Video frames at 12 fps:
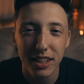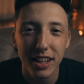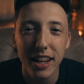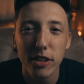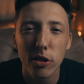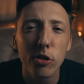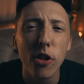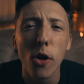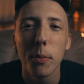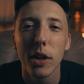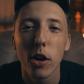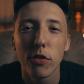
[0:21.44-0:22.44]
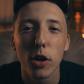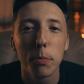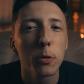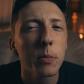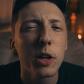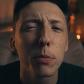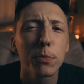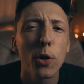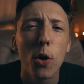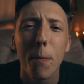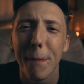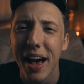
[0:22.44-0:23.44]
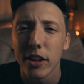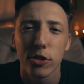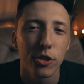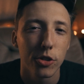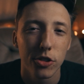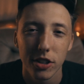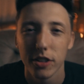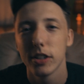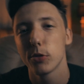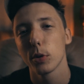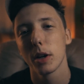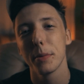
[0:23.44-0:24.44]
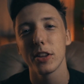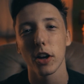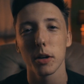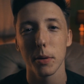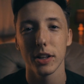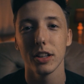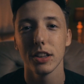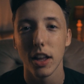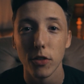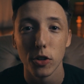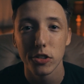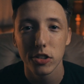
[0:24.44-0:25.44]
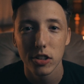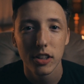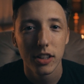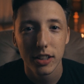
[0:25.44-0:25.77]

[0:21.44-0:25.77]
today's installment of our Premiere Pro Master Series, we're gonna be talking about levels.